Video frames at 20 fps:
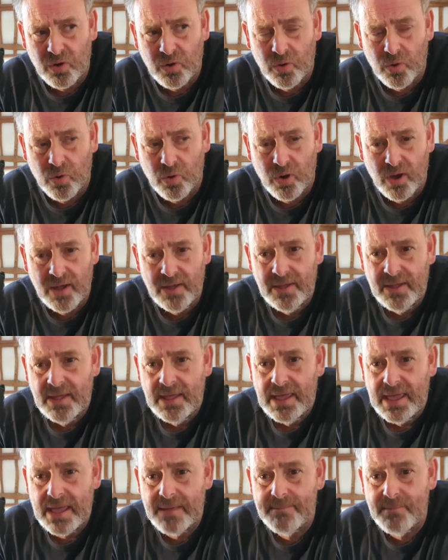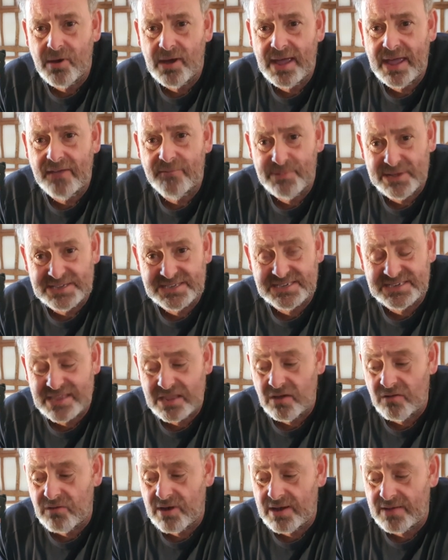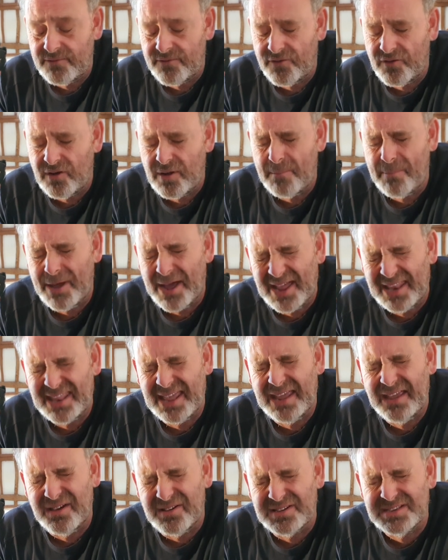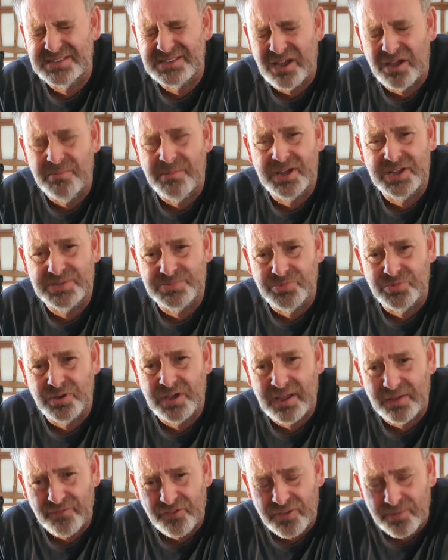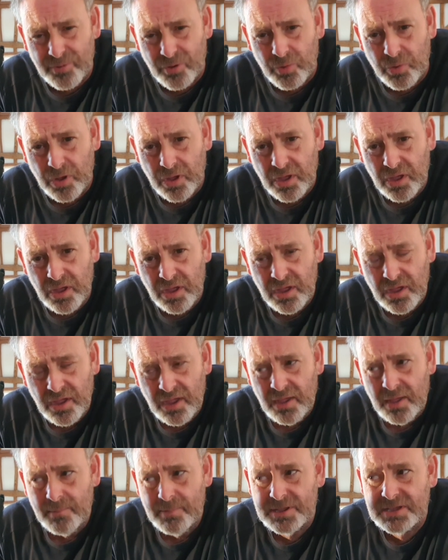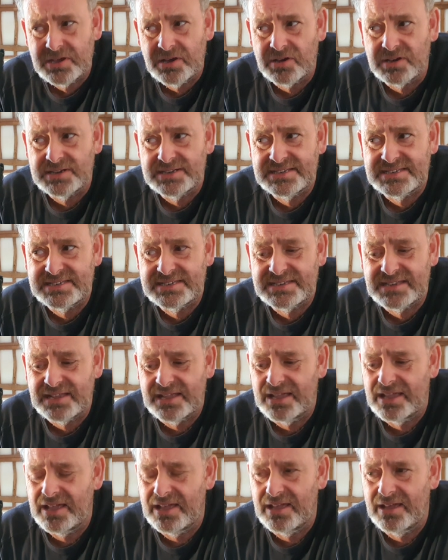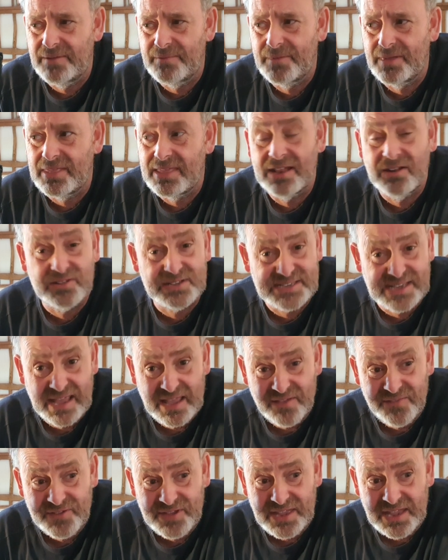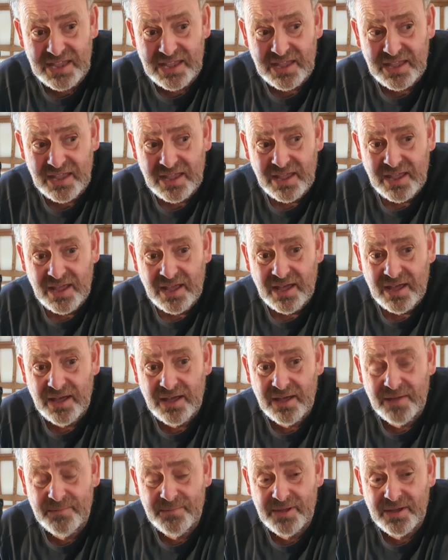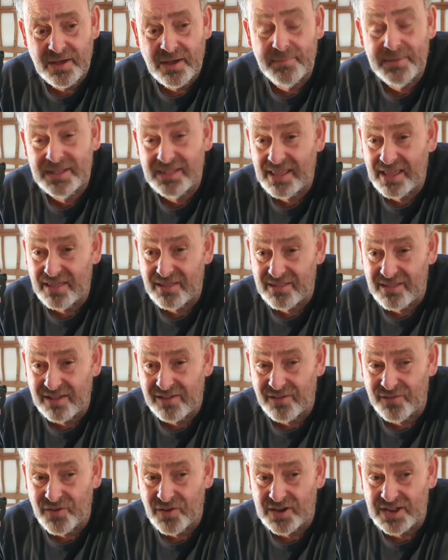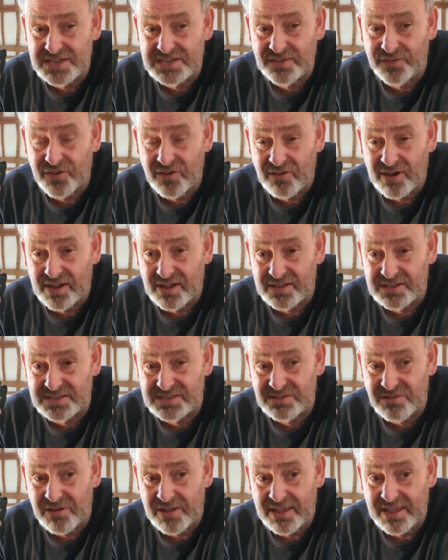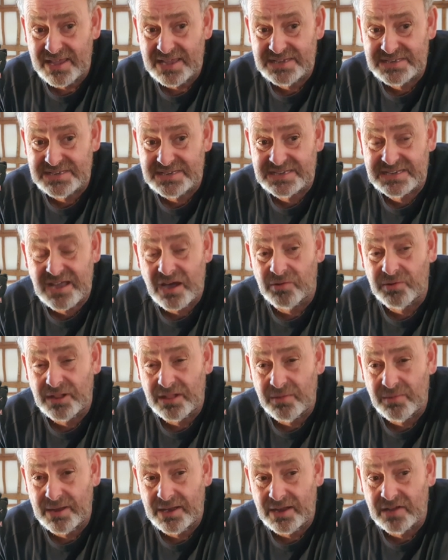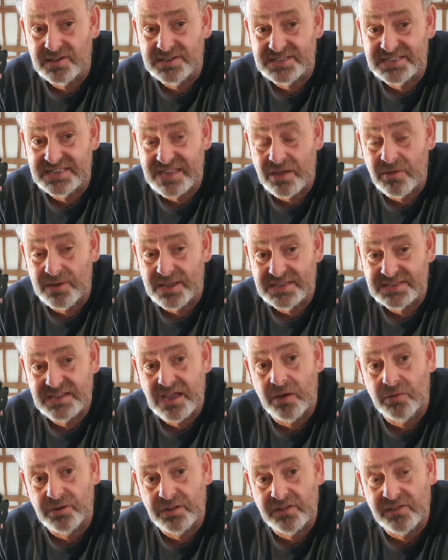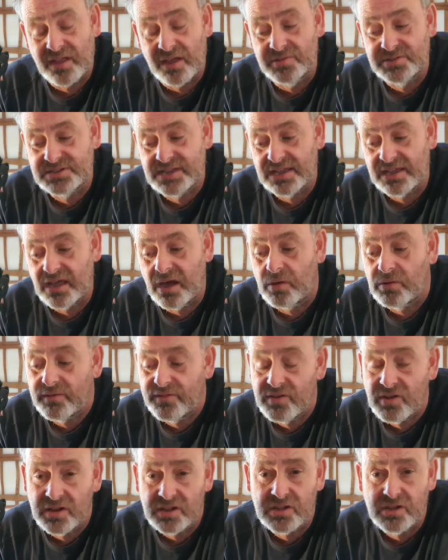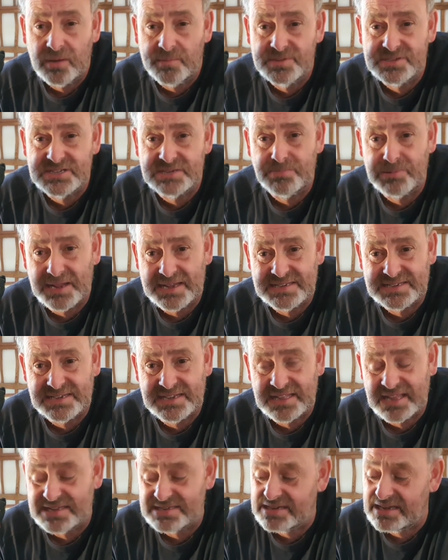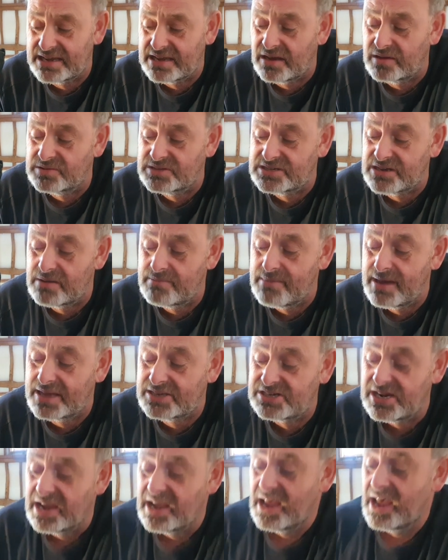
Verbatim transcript: or it might have bits of steel running through it, but they are so much more comfortable because um, they're not so heavy. Um, I mean, the other disadvantage if you're out on site is it's cold in the winter because steel gets cold and your toes get cold. If you've got the composites plastic, it doesn't get cold so much.